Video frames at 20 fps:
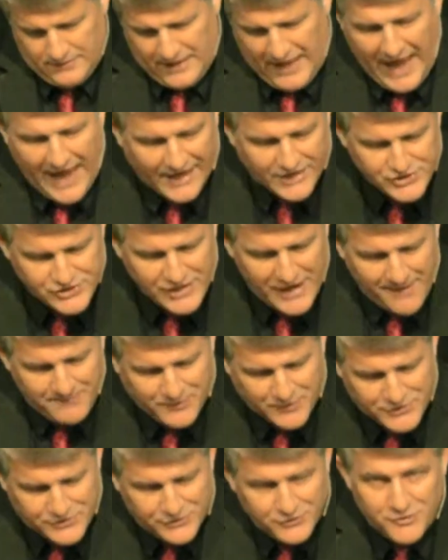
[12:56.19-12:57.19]
Acts
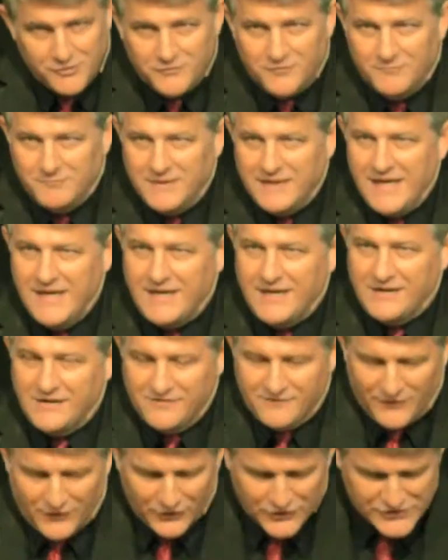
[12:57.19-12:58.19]
chapter 2, beginning
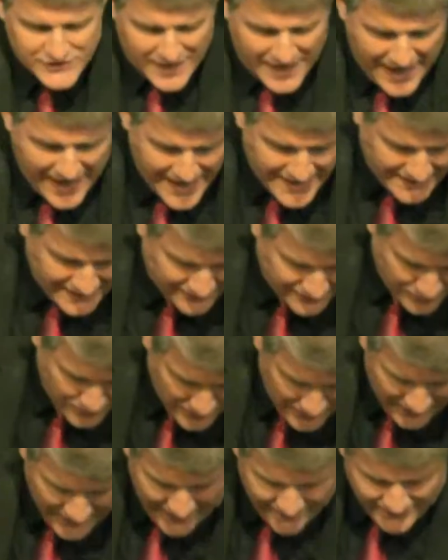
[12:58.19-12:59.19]
in verse 8
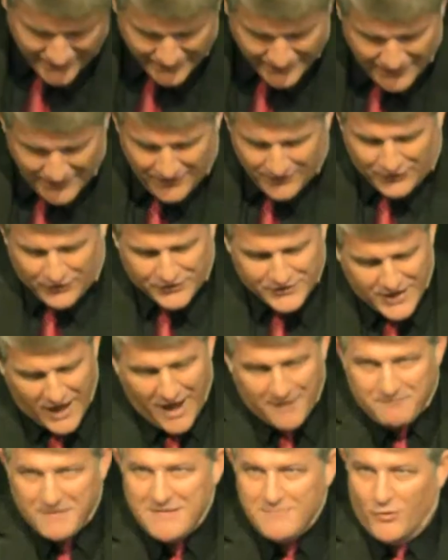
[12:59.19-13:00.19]
through 11, could
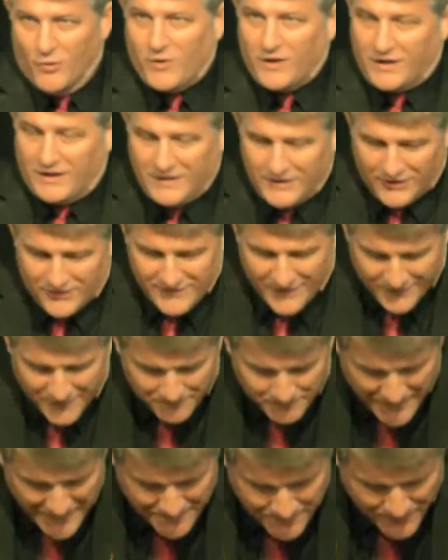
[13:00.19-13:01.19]
not be more clear that the
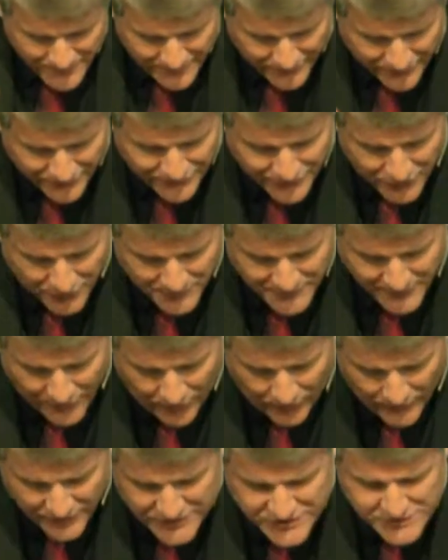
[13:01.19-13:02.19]
people that are filled with the
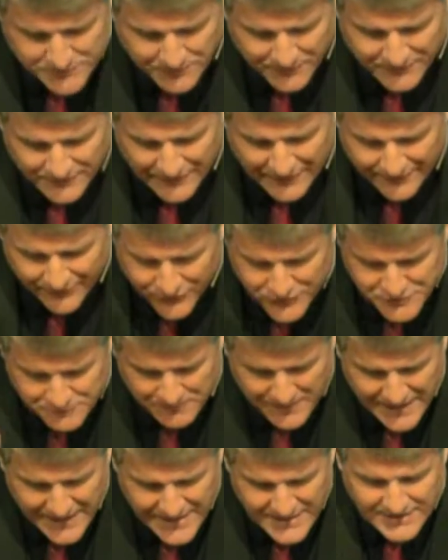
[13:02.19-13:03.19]
Holy Spirit and they're
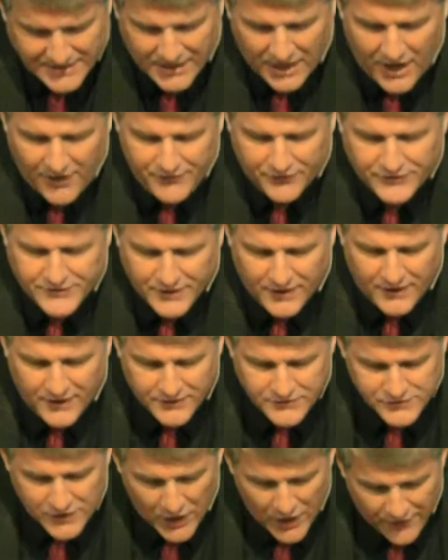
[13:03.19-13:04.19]
speaking in other
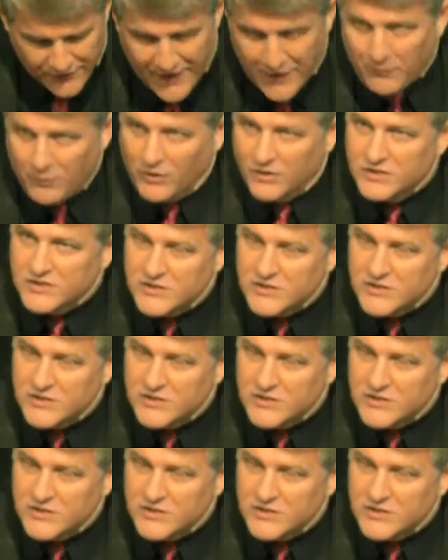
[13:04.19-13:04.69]
tongues, they were